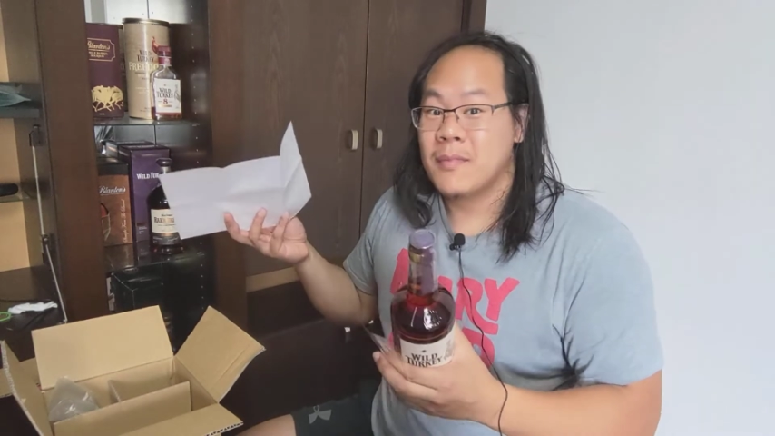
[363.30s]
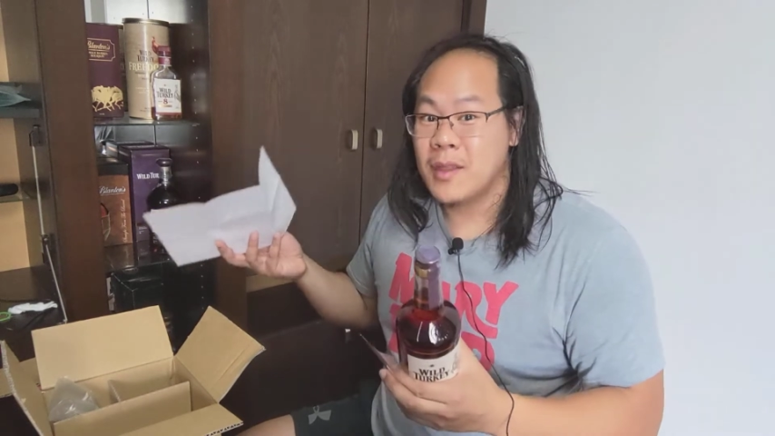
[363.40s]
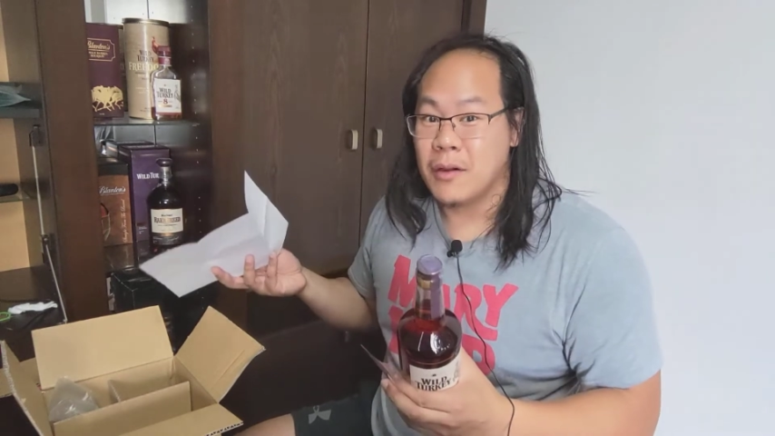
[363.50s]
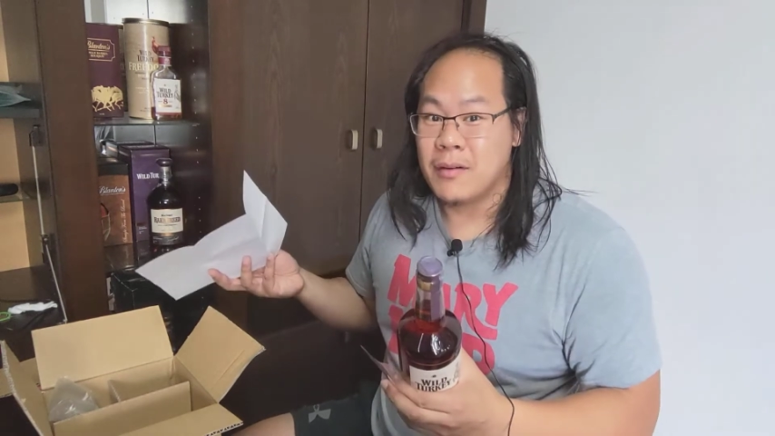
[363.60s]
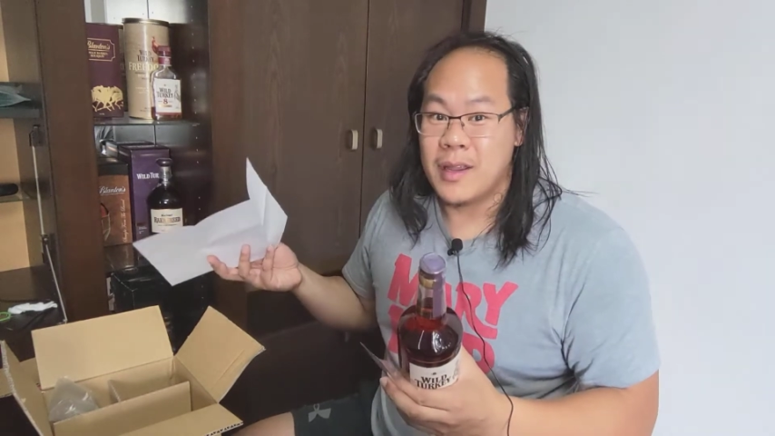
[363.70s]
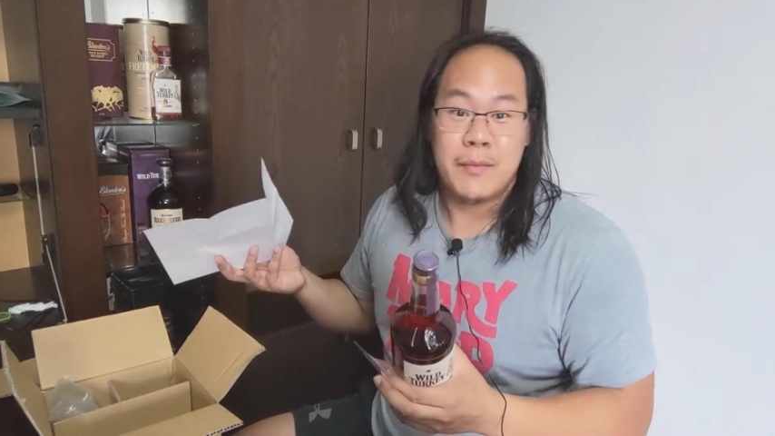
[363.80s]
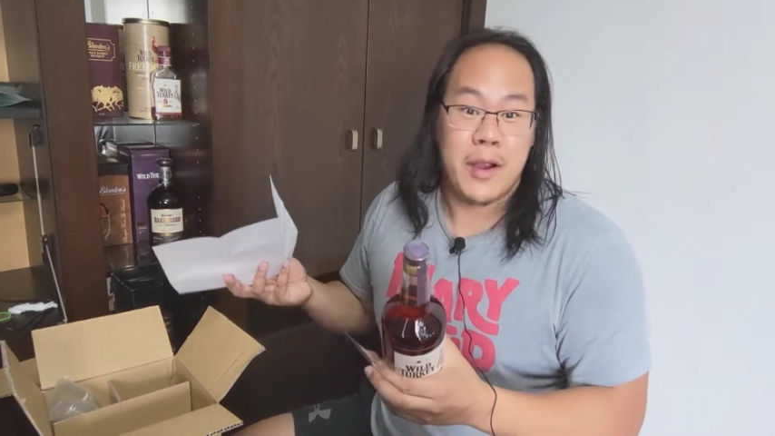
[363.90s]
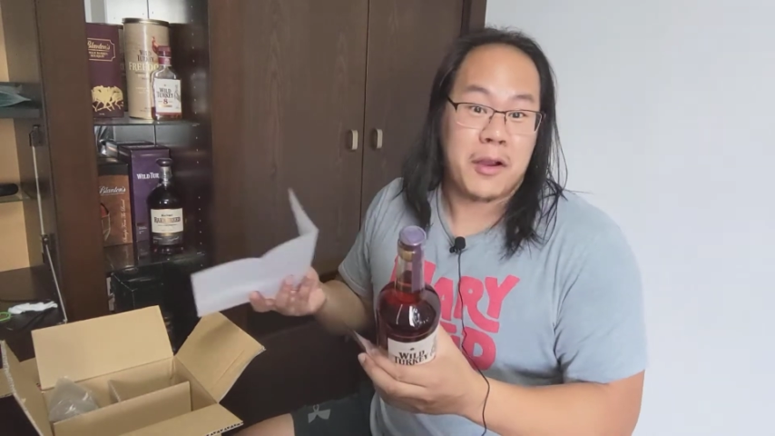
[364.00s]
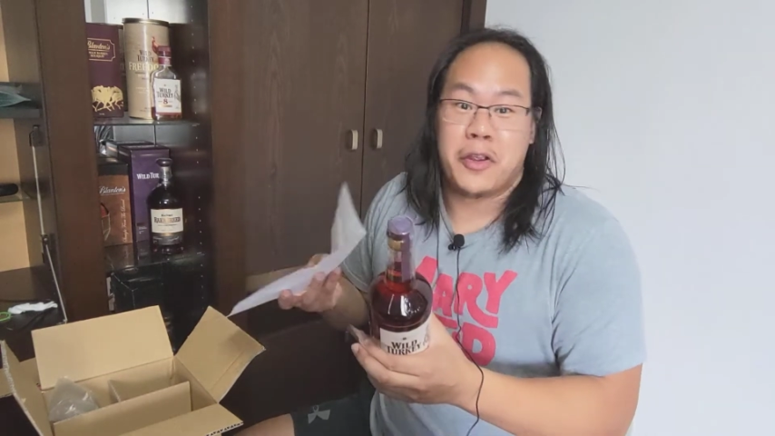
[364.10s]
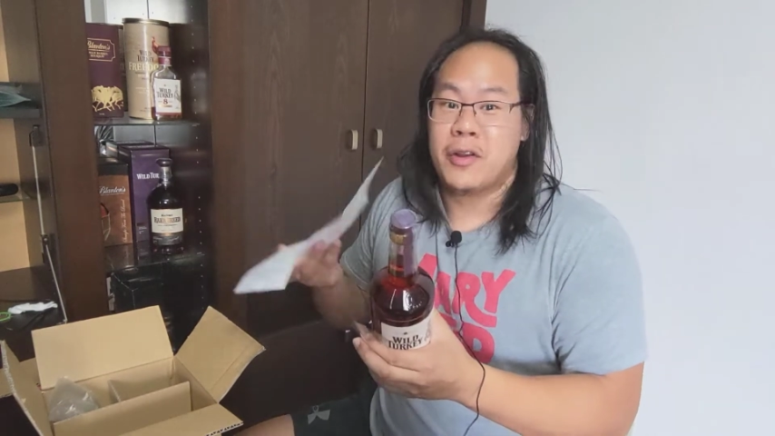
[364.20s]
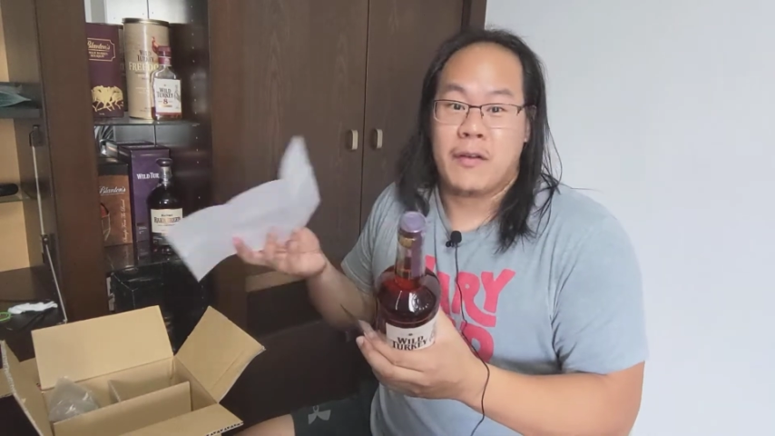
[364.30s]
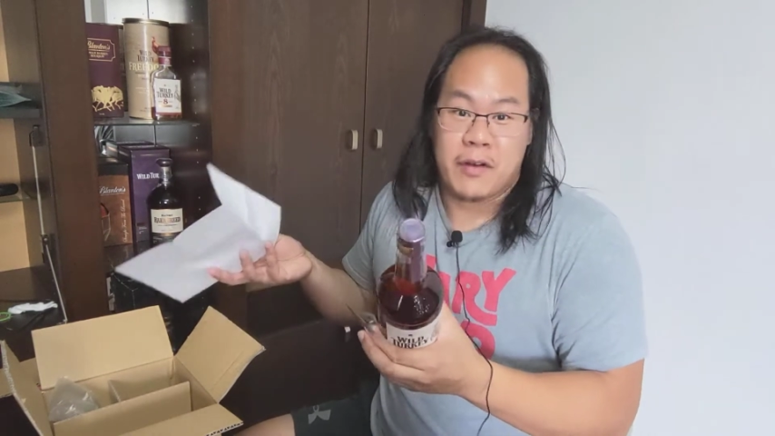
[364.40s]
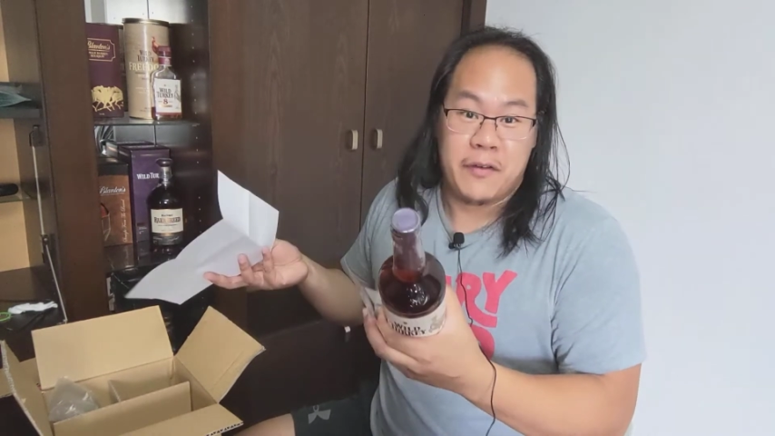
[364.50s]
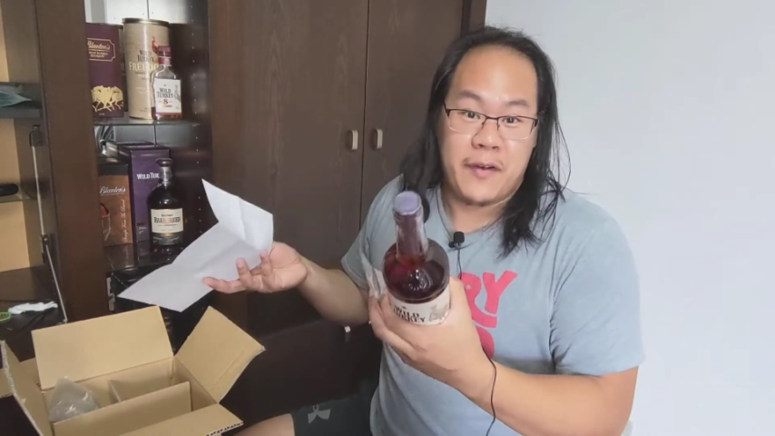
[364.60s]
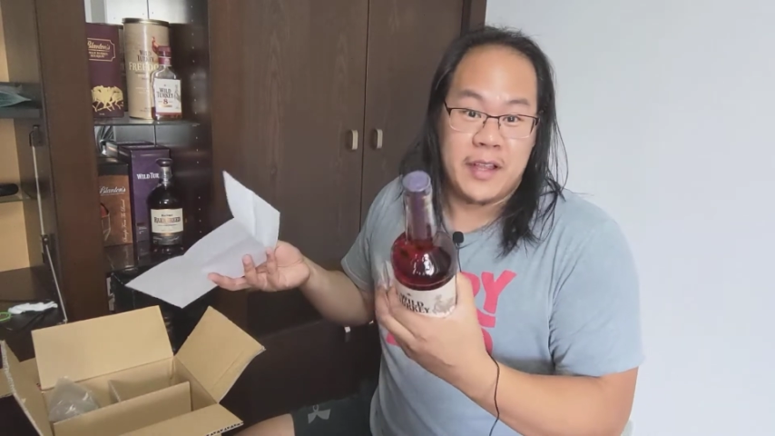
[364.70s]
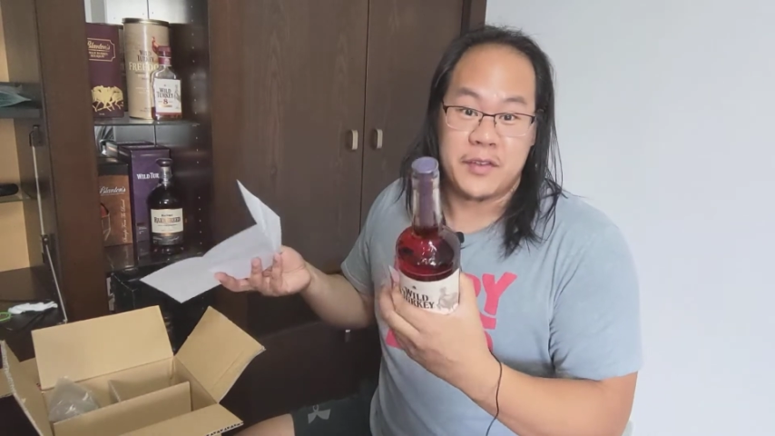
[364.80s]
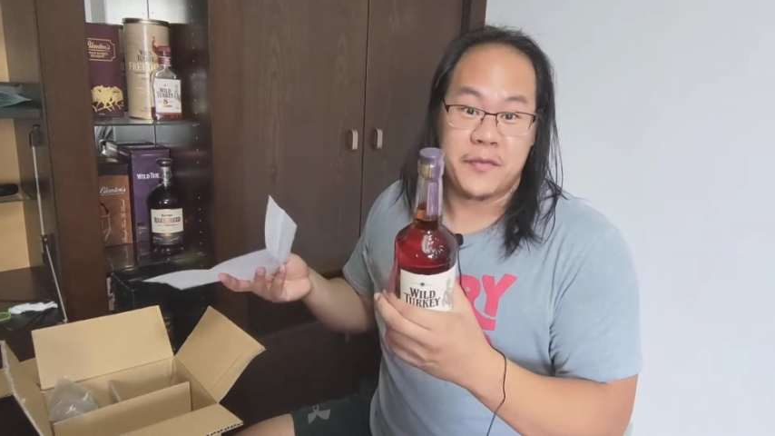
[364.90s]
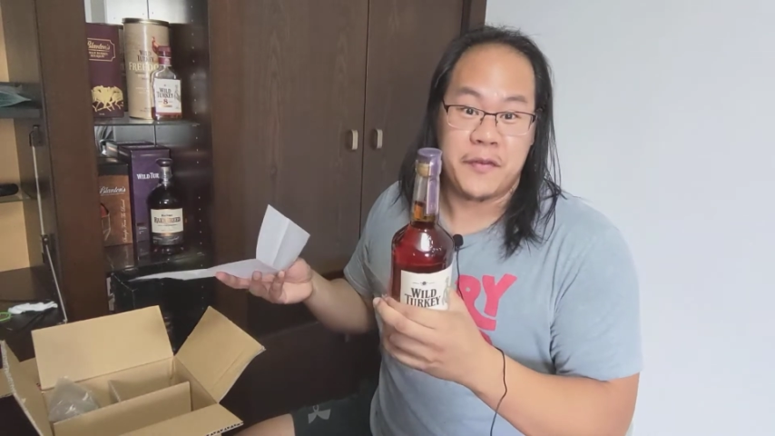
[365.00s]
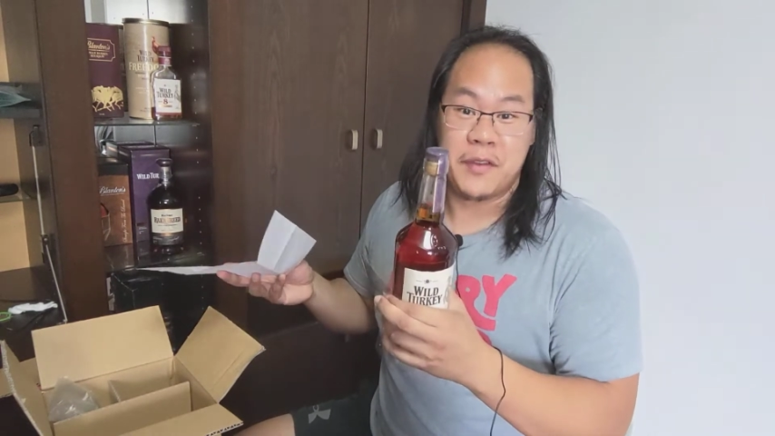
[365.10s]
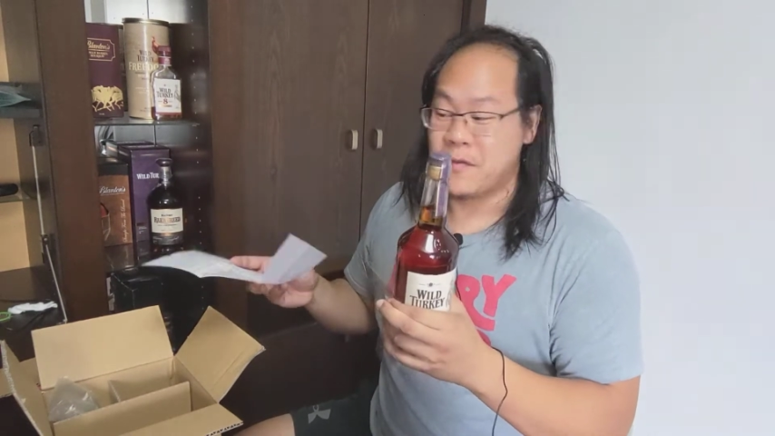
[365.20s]
In America, you're never going to find this for
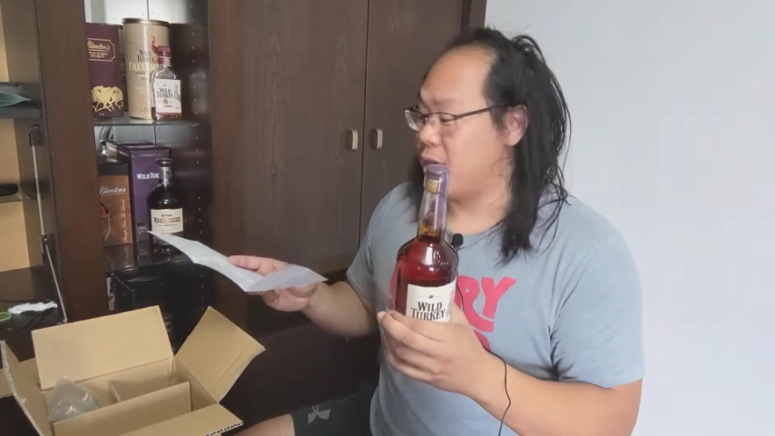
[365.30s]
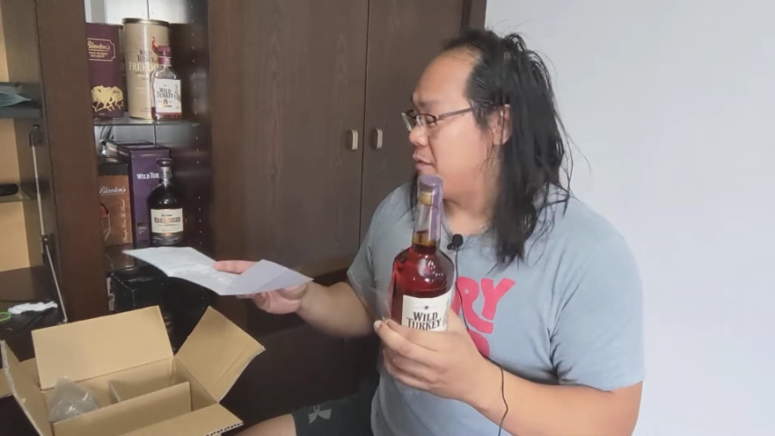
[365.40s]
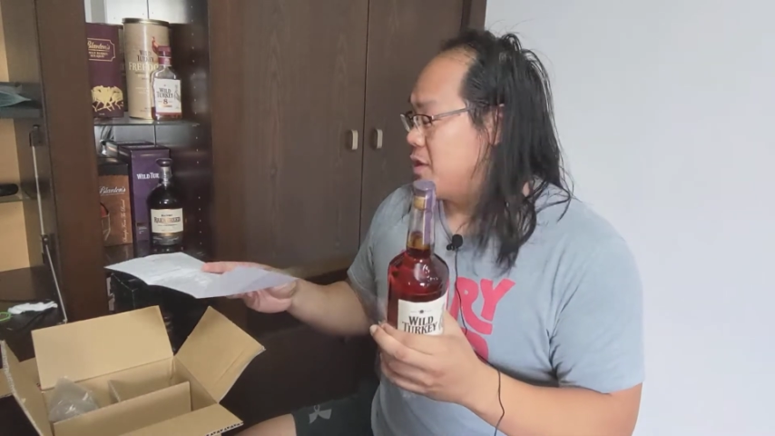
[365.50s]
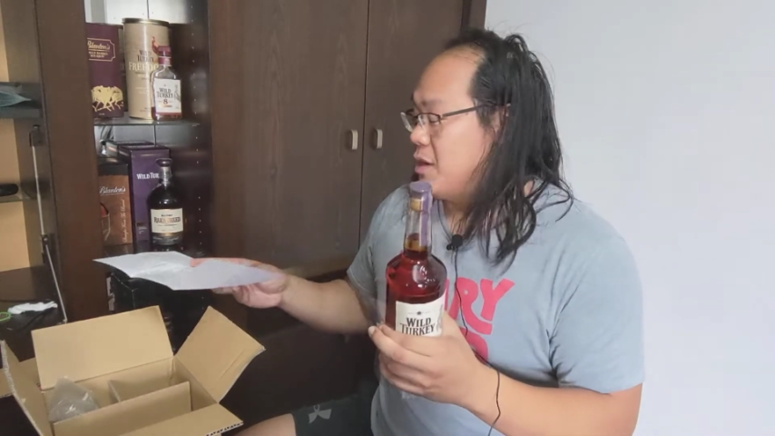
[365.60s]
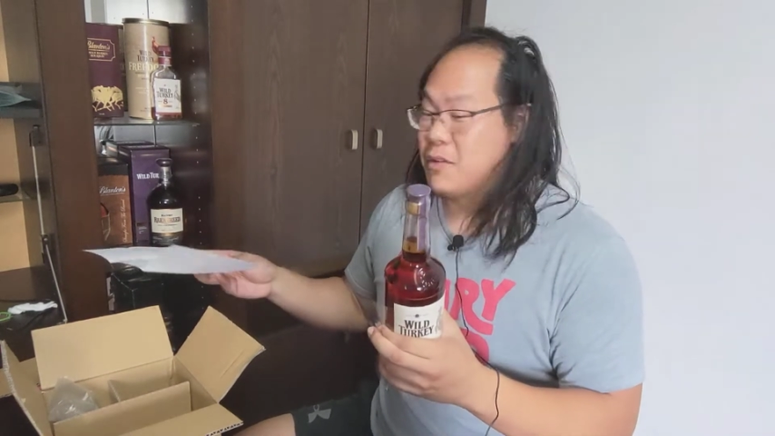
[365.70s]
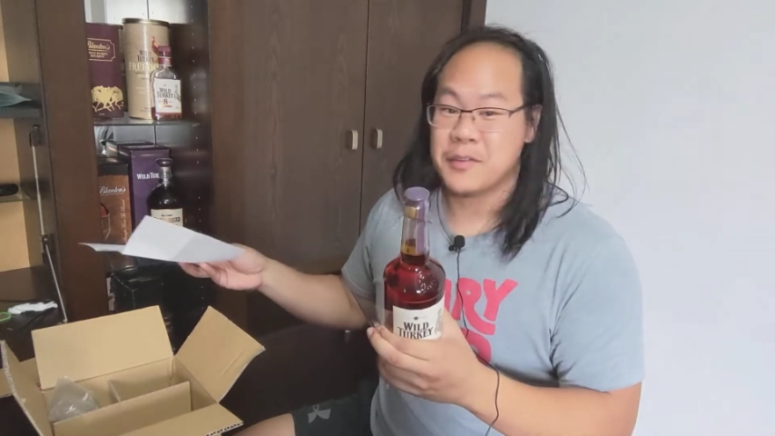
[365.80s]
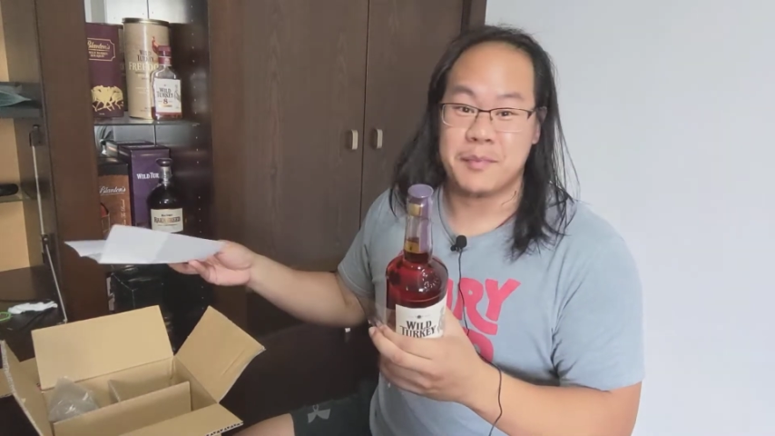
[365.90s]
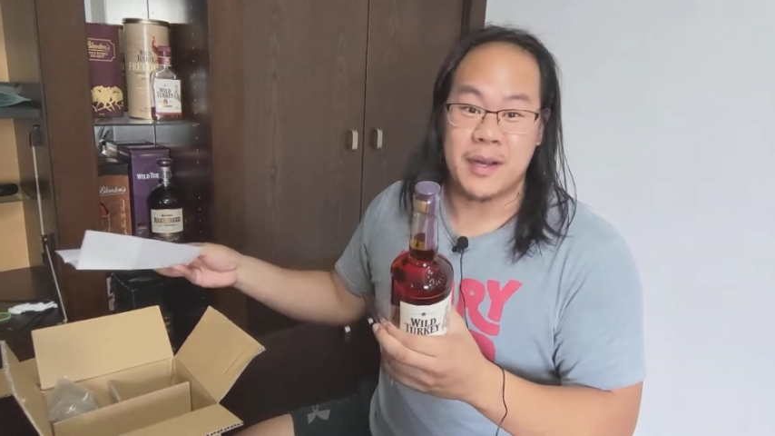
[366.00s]
$55,